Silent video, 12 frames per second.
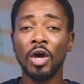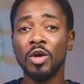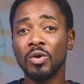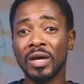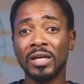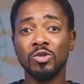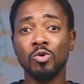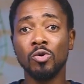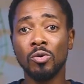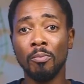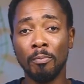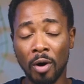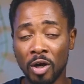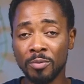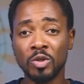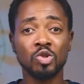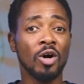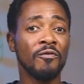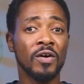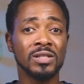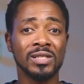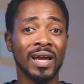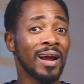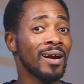You can do bond mutual
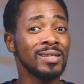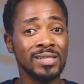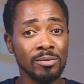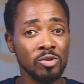funds and guaranteed